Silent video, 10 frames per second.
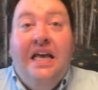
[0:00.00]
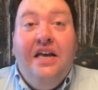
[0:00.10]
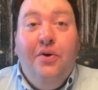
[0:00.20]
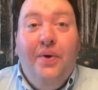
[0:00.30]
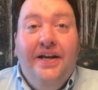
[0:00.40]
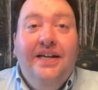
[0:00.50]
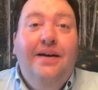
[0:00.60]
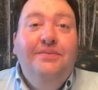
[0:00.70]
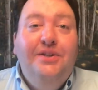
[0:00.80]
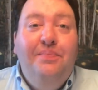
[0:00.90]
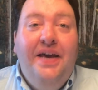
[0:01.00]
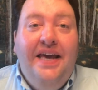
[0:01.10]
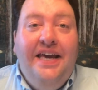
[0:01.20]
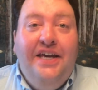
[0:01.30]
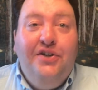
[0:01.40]
And when it comes to
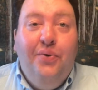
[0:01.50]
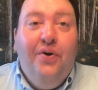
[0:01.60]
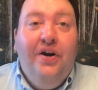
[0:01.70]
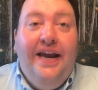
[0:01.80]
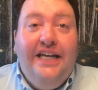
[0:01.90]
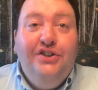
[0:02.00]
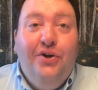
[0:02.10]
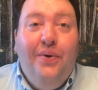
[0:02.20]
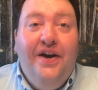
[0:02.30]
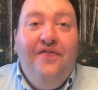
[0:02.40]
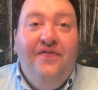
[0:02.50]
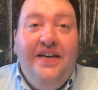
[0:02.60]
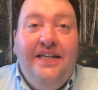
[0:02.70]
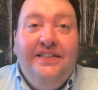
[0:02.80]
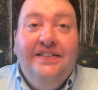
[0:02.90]
paying your HOA
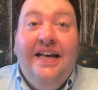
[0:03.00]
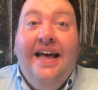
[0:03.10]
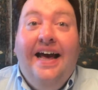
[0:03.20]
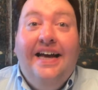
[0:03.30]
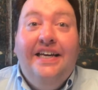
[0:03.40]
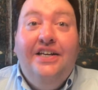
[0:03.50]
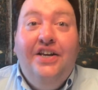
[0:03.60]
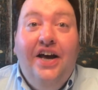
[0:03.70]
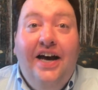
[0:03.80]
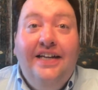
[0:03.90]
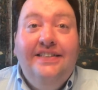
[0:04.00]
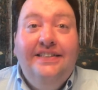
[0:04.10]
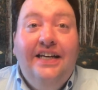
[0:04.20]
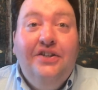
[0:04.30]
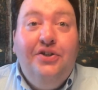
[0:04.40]
fees, I cannot
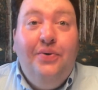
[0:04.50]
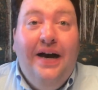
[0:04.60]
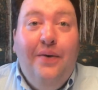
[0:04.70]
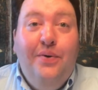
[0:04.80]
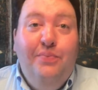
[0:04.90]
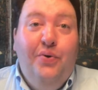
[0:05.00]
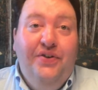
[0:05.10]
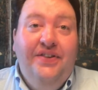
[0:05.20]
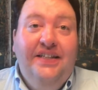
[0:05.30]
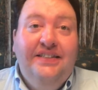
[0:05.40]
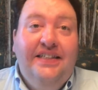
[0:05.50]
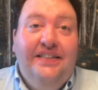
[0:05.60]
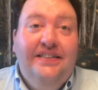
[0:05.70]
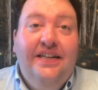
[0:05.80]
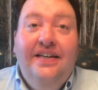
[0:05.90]
tell you how important this
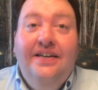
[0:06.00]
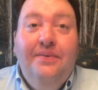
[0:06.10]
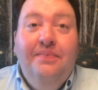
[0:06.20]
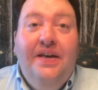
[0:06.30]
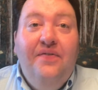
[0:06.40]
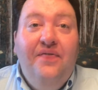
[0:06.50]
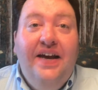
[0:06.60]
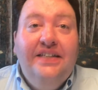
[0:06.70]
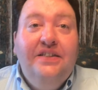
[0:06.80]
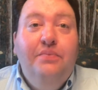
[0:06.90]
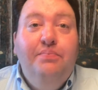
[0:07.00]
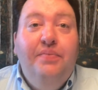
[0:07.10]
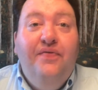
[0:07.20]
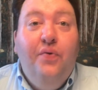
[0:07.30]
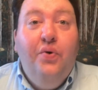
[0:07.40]
is. In fact,
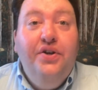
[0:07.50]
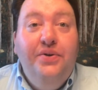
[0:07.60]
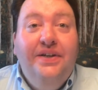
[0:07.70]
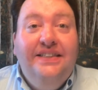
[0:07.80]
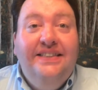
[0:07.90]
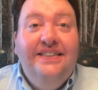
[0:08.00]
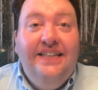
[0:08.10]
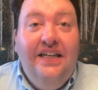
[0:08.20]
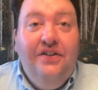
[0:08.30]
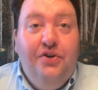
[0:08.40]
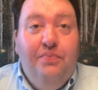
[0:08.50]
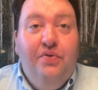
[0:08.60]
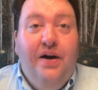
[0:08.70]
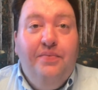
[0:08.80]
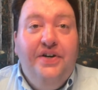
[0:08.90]
before you can sell your
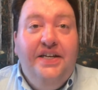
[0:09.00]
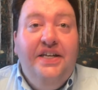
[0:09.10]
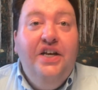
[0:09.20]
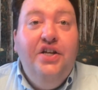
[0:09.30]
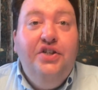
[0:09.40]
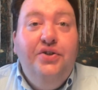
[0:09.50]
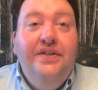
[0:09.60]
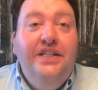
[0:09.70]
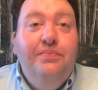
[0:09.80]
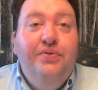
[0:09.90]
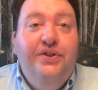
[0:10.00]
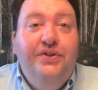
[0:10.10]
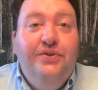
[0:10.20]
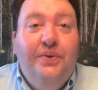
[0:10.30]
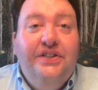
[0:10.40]
property, you need to
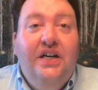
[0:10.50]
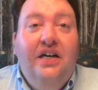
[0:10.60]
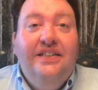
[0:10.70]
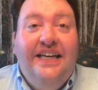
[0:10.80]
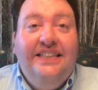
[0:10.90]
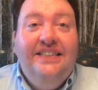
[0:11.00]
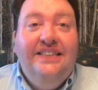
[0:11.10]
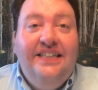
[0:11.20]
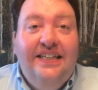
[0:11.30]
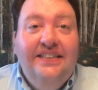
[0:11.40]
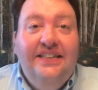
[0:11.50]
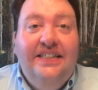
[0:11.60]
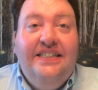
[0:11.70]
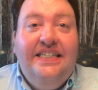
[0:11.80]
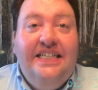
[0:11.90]
produce what's called a
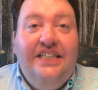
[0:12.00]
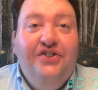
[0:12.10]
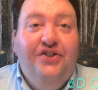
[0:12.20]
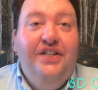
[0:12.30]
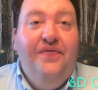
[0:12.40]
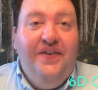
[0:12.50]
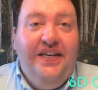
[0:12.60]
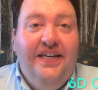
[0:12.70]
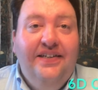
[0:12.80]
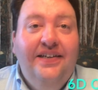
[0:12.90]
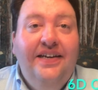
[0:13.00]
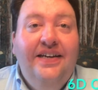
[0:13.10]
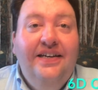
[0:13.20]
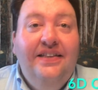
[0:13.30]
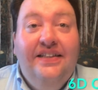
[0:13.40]
6D certificate.
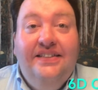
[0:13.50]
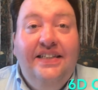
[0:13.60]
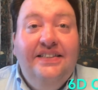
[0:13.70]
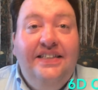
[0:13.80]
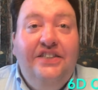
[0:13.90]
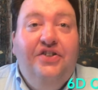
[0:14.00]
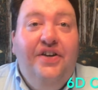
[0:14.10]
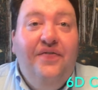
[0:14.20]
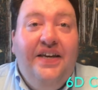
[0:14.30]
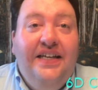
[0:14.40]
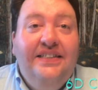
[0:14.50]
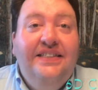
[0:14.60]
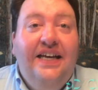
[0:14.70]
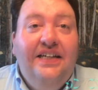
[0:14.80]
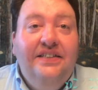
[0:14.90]
And the 6D certificate
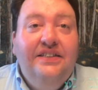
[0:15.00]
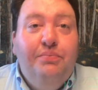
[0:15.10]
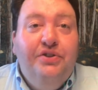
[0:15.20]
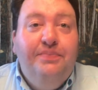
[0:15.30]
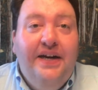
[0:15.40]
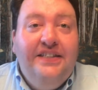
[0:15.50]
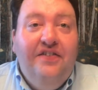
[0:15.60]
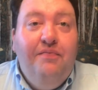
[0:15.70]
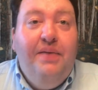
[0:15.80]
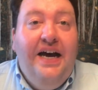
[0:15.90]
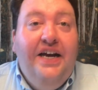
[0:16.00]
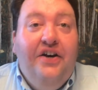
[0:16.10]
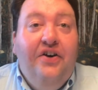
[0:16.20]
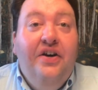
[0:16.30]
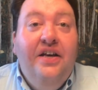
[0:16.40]
tells the prospective
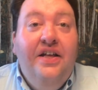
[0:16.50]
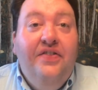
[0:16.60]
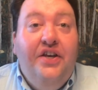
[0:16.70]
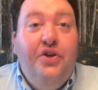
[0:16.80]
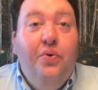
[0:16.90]
buyer that you